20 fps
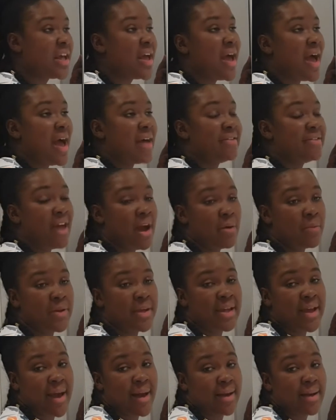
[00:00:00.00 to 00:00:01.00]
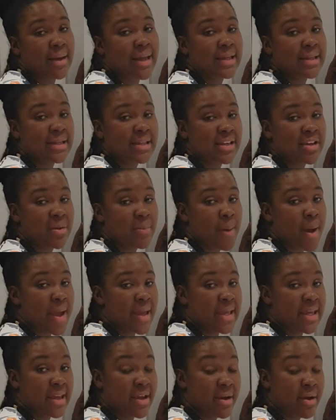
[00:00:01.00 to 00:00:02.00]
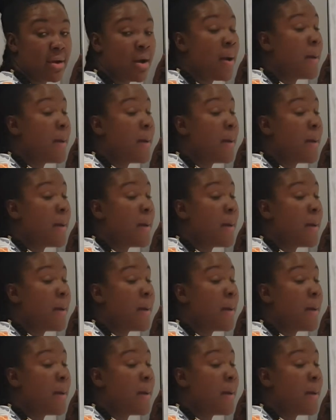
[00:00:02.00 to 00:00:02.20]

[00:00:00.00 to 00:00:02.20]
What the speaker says: and that we calculate year by year,